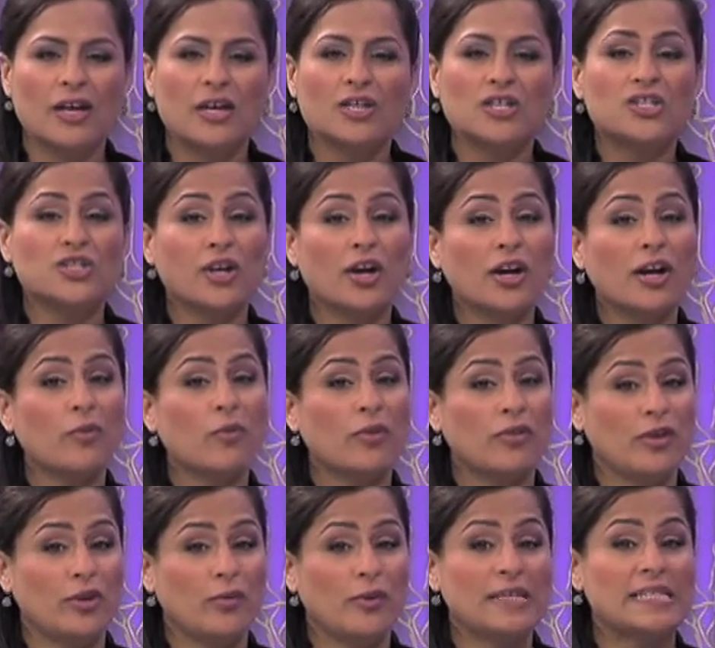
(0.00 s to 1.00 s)
sharing
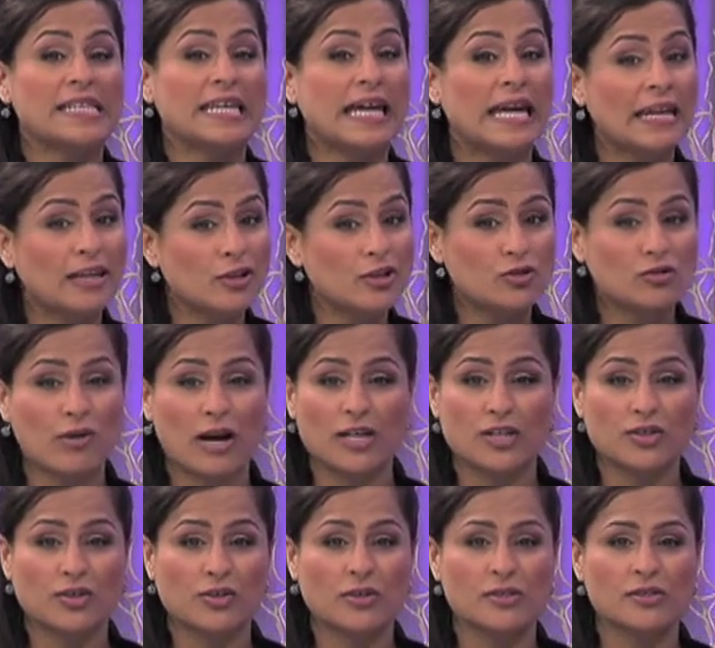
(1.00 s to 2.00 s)
with you its hidden
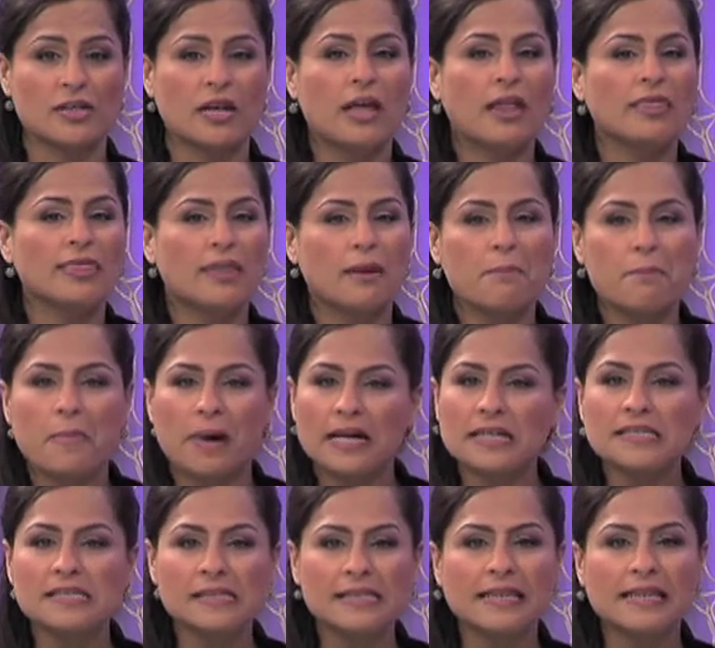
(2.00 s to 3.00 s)
treasures, the
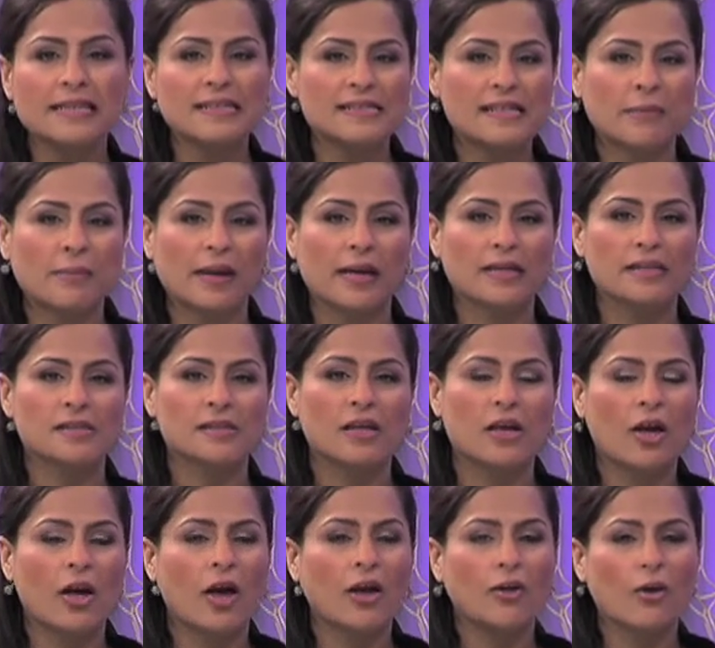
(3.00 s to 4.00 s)
must-see exhibits,
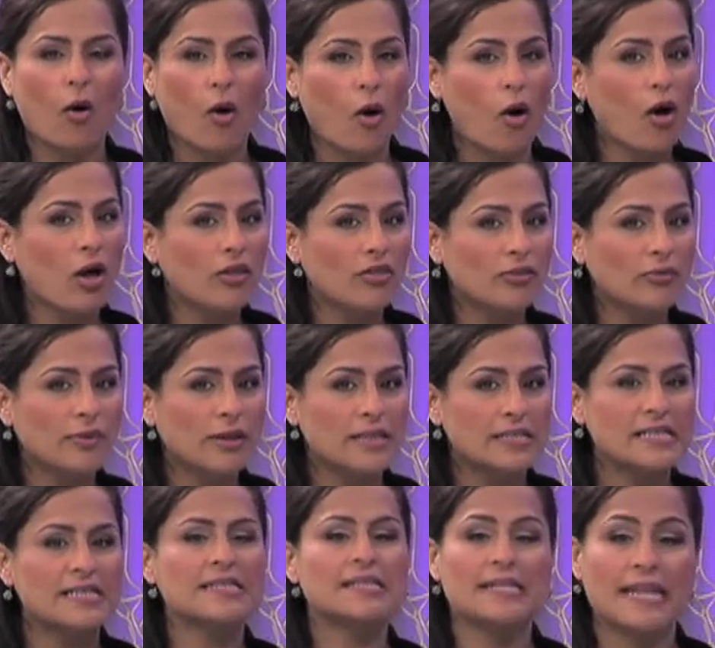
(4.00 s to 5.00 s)
and all the
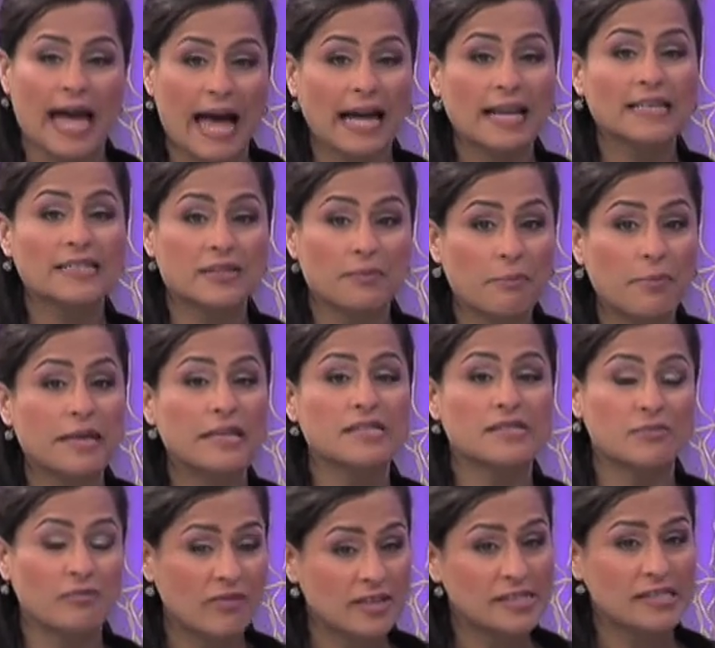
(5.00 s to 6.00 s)
reasons not to
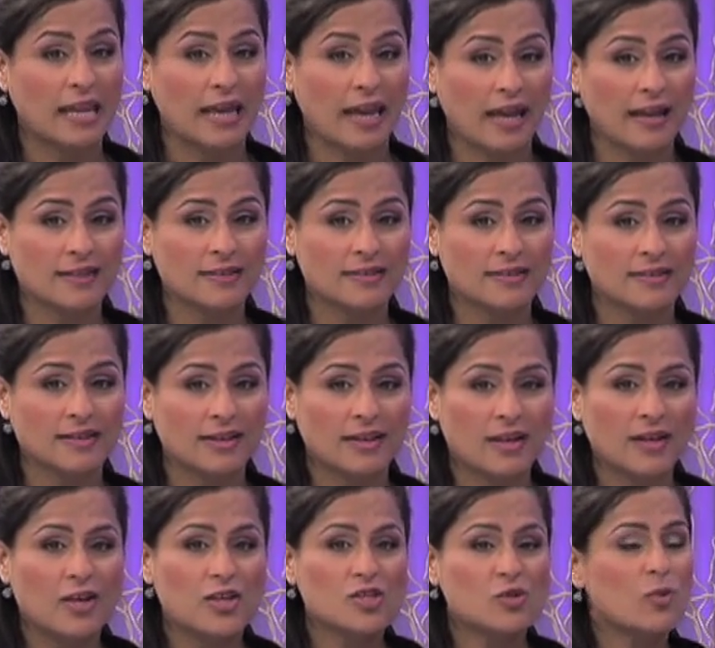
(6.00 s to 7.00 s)
miss visiting it.
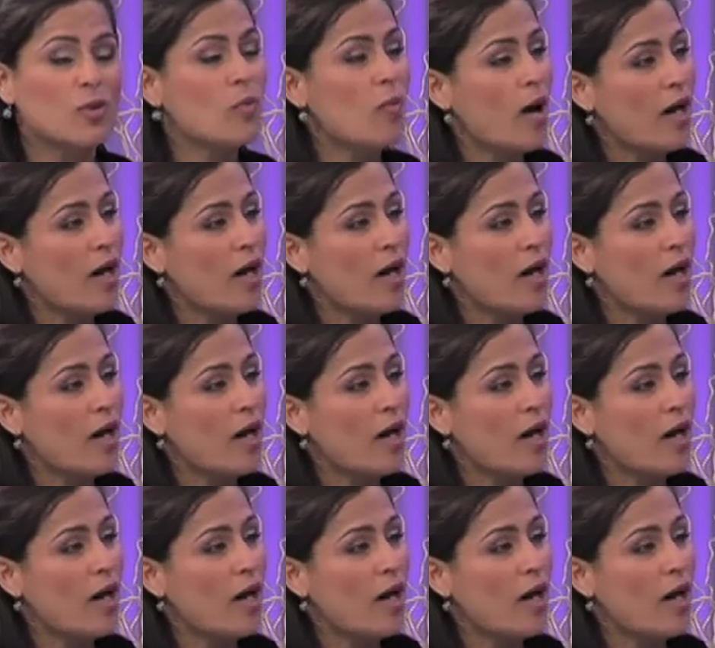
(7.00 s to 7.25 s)
So we